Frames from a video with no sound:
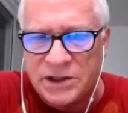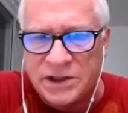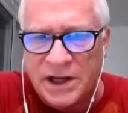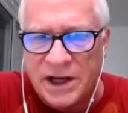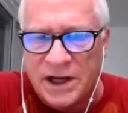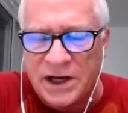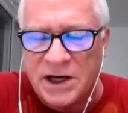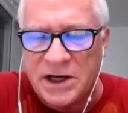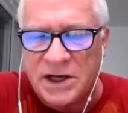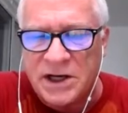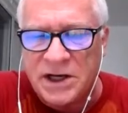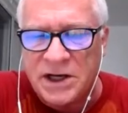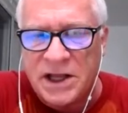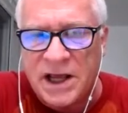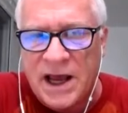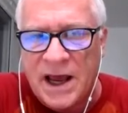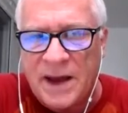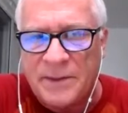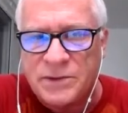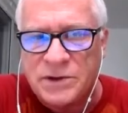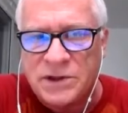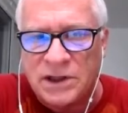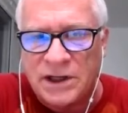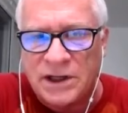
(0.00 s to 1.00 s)
not
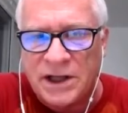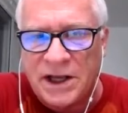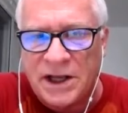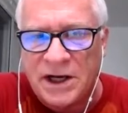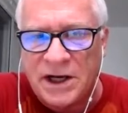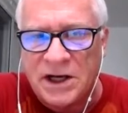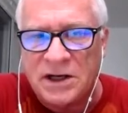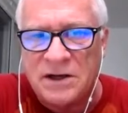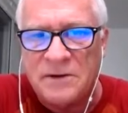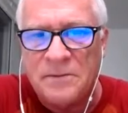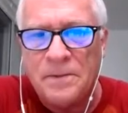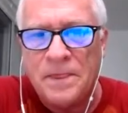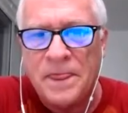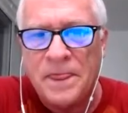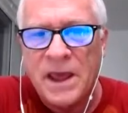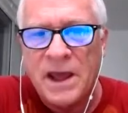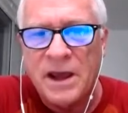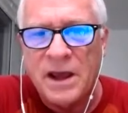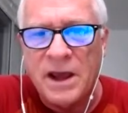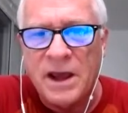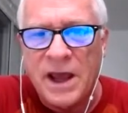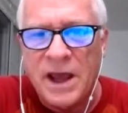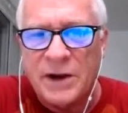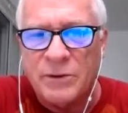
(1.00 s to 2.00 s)
encapsulated.
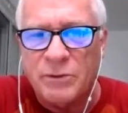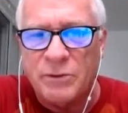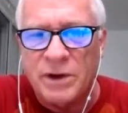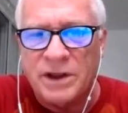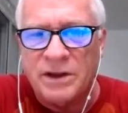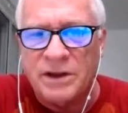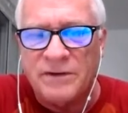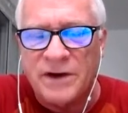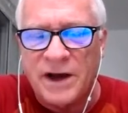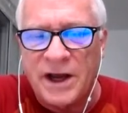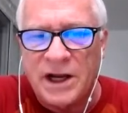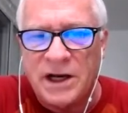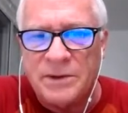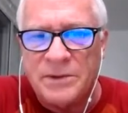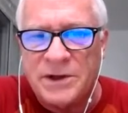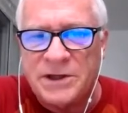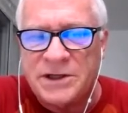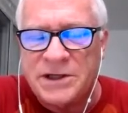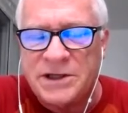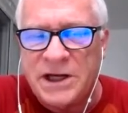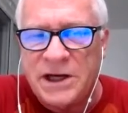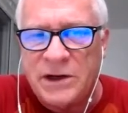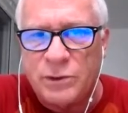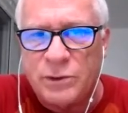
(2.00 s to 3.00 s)
And when the vitamin
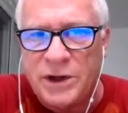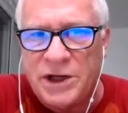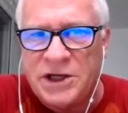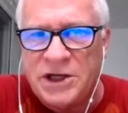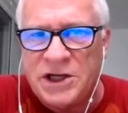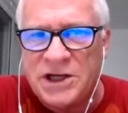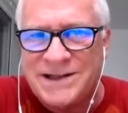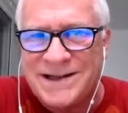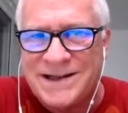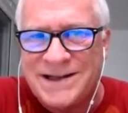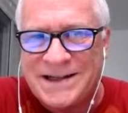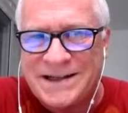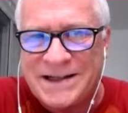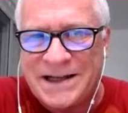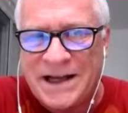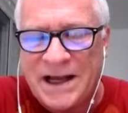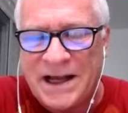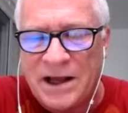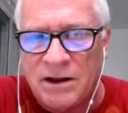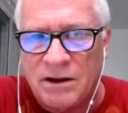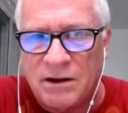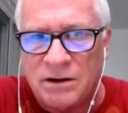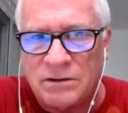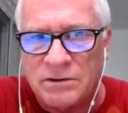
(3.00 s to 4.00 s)
C reaches the
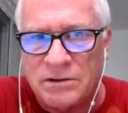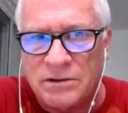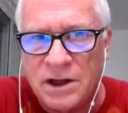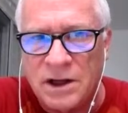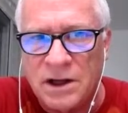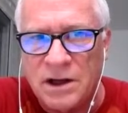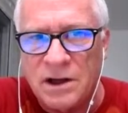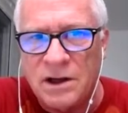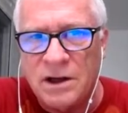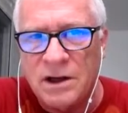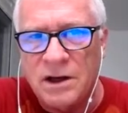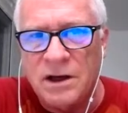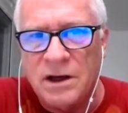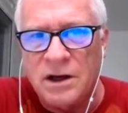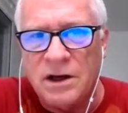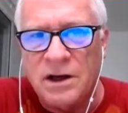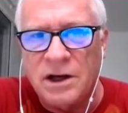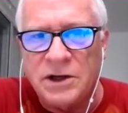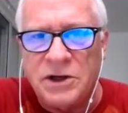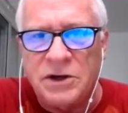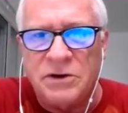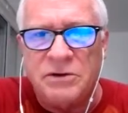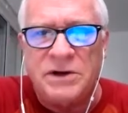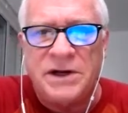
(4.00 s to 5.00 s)
cell,
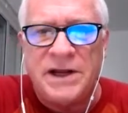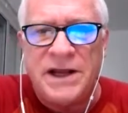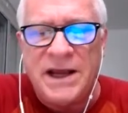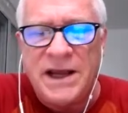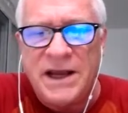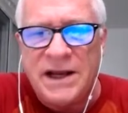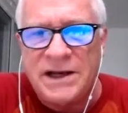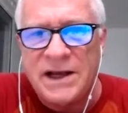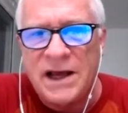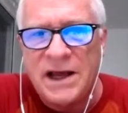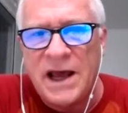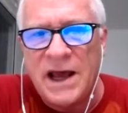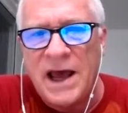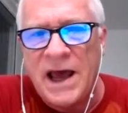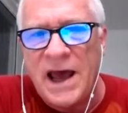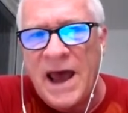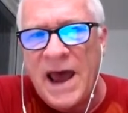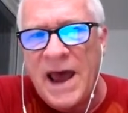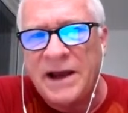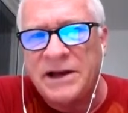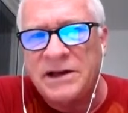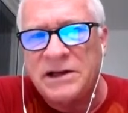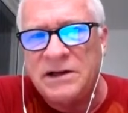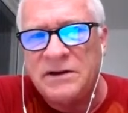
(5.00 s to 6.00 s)
you need
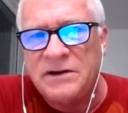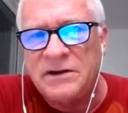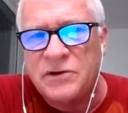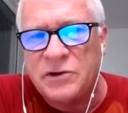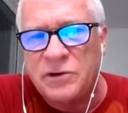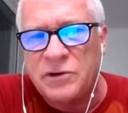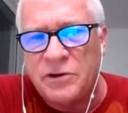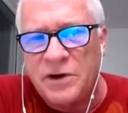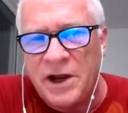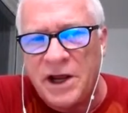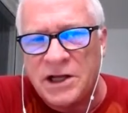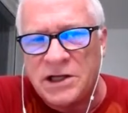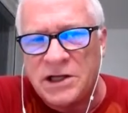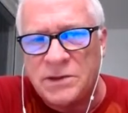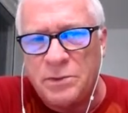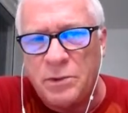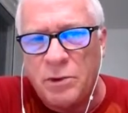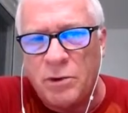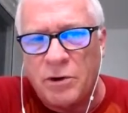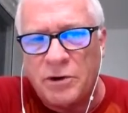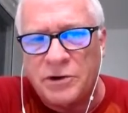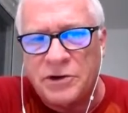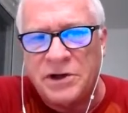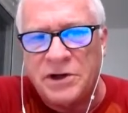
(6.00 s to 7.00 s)
active
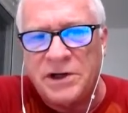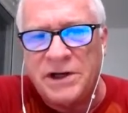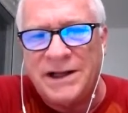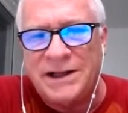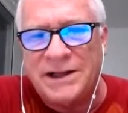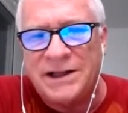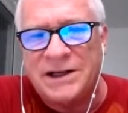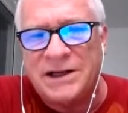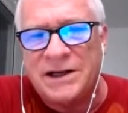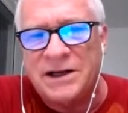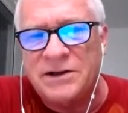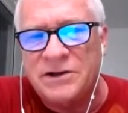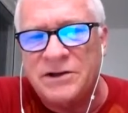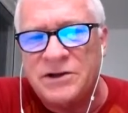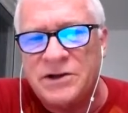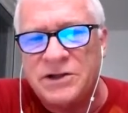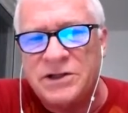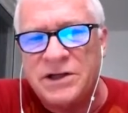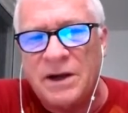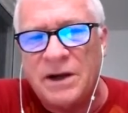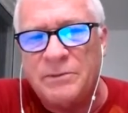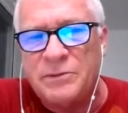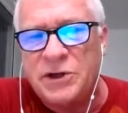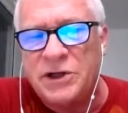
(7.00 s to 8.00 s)
transport. You need the
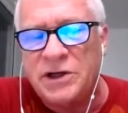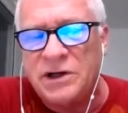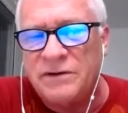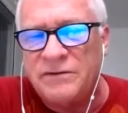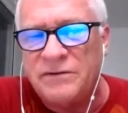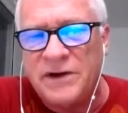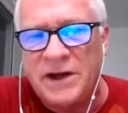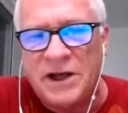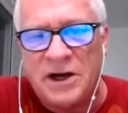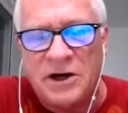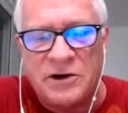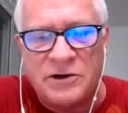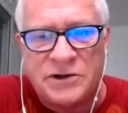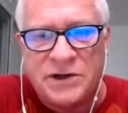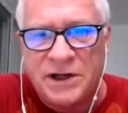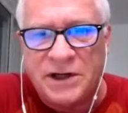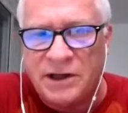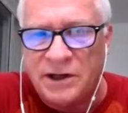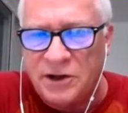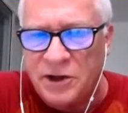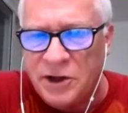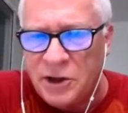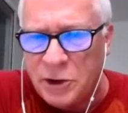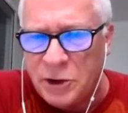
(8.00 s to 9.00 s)
consumption of
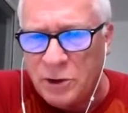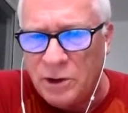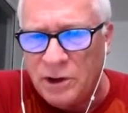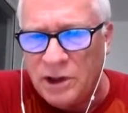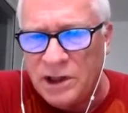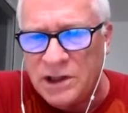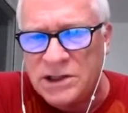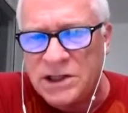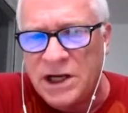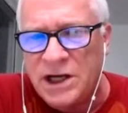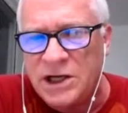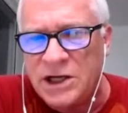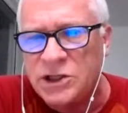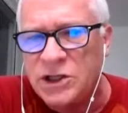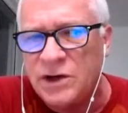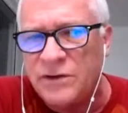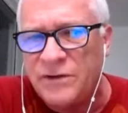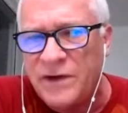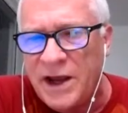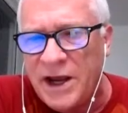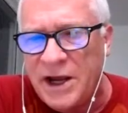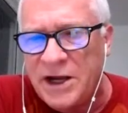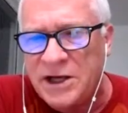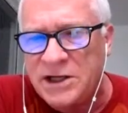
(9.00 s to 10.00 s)
energy, the utilization of
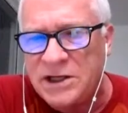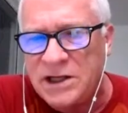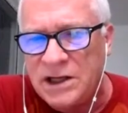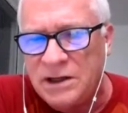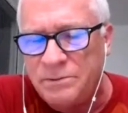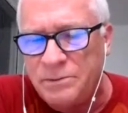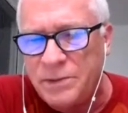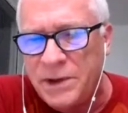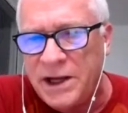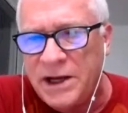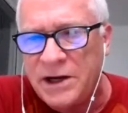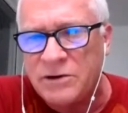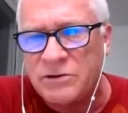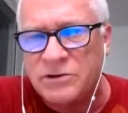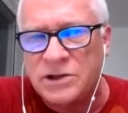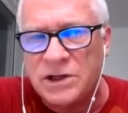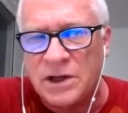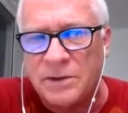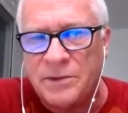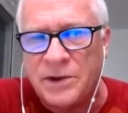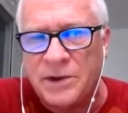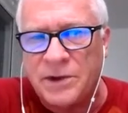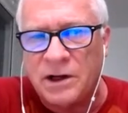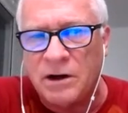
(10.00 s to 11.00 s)
ATP or
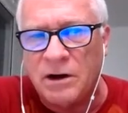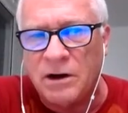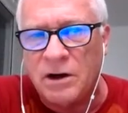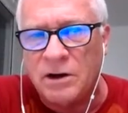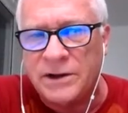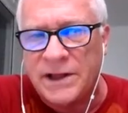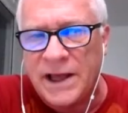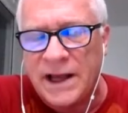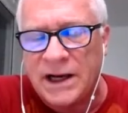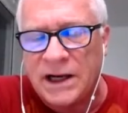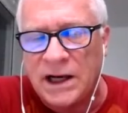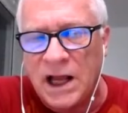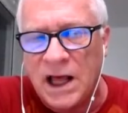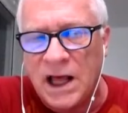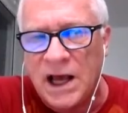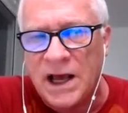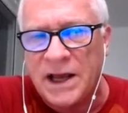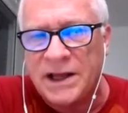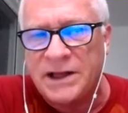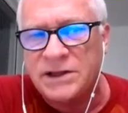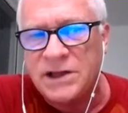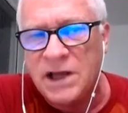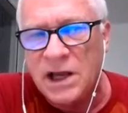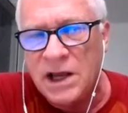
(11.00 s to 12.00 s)
something along that
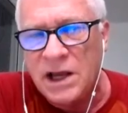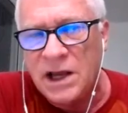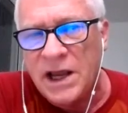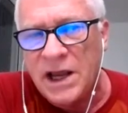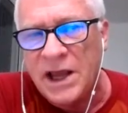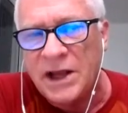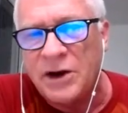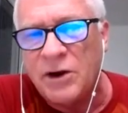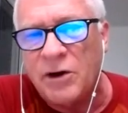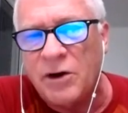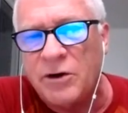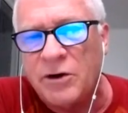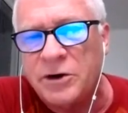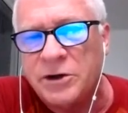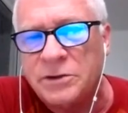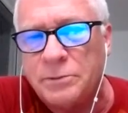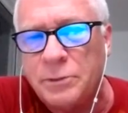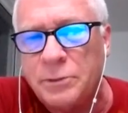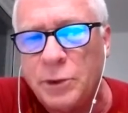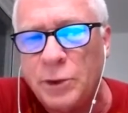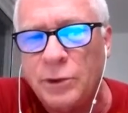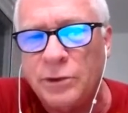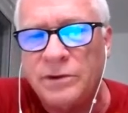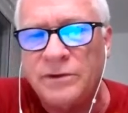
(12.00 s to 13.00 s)
line in order to
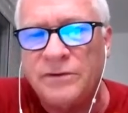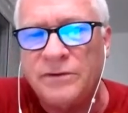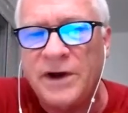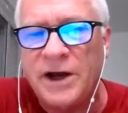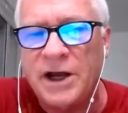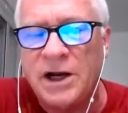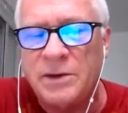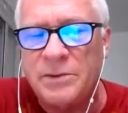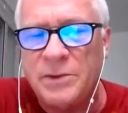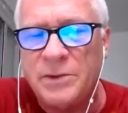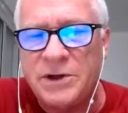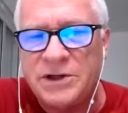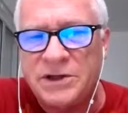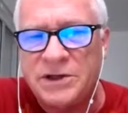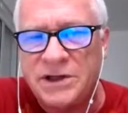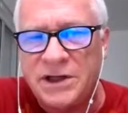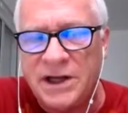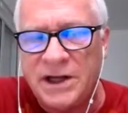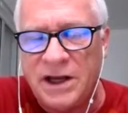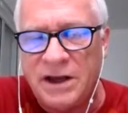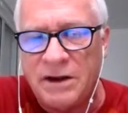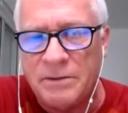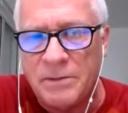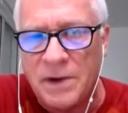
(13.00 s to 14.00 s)
pull the vitamin
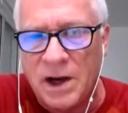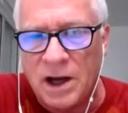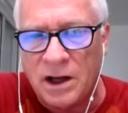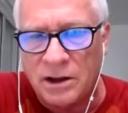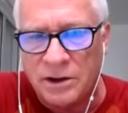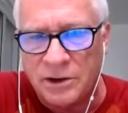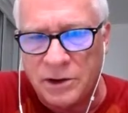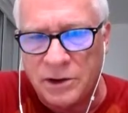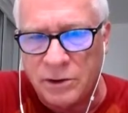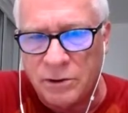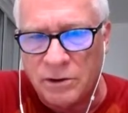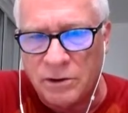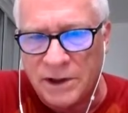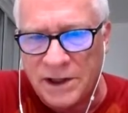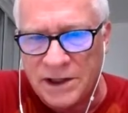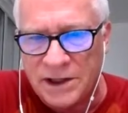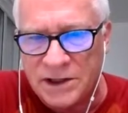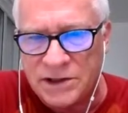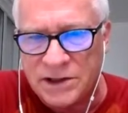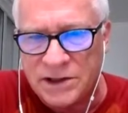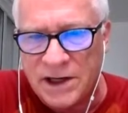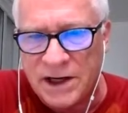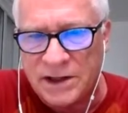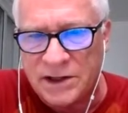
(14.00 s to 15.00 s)
C molecule
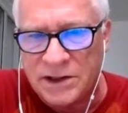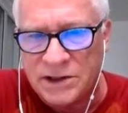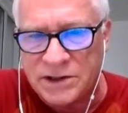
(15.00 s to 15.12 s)
inside the